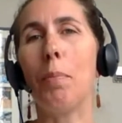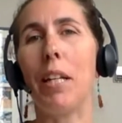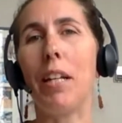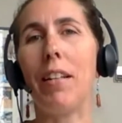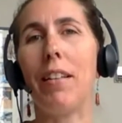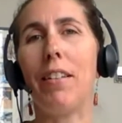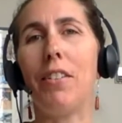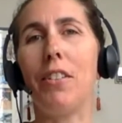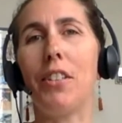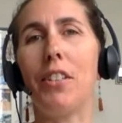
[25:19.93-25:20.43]
in
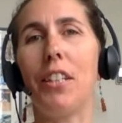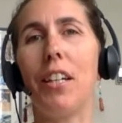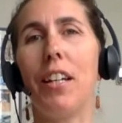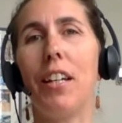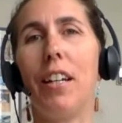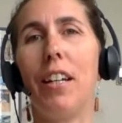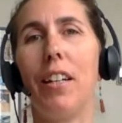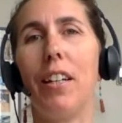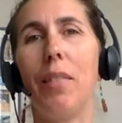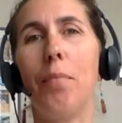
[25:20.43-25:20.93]
and they'll
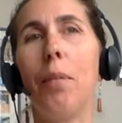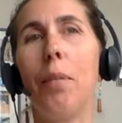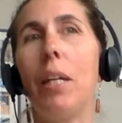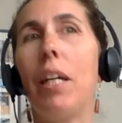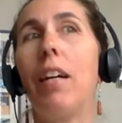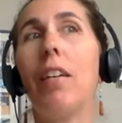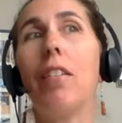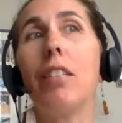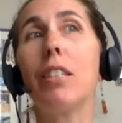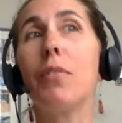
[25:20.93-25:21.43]
say, my
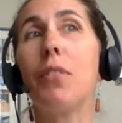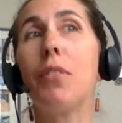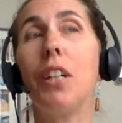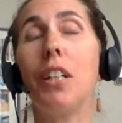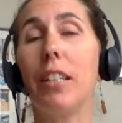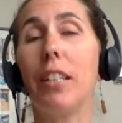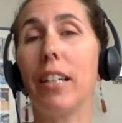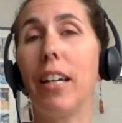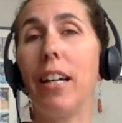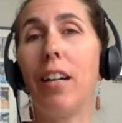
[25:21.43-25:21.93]
hair is
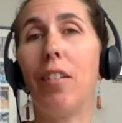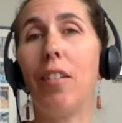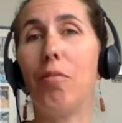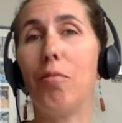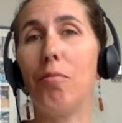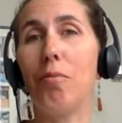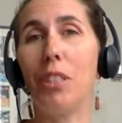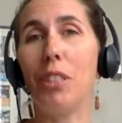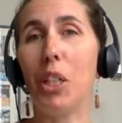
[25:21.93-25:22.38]
falling out,